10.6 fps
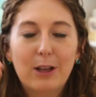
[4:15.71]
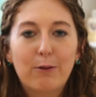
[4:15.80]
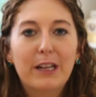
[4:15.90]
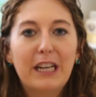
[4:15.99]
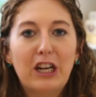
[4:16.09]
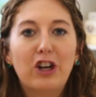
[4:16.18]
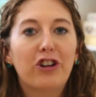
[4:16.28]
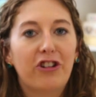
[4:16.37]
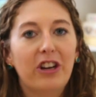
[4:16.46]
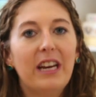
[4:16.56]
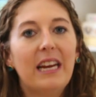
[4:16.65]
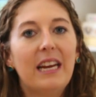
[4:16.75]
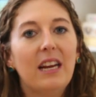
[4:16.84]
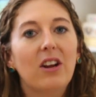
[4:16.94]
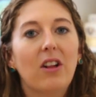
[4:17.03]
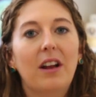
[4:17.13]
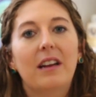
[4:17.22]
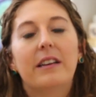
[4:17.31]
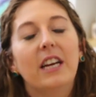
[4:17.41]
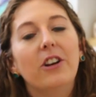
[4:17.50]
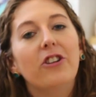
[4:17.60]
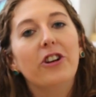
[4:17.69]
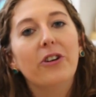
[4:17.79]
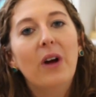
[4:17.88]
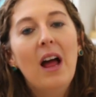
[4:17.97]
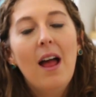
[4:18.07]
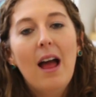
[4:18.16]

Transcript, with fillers: the really cushiony heel on a tennis shoe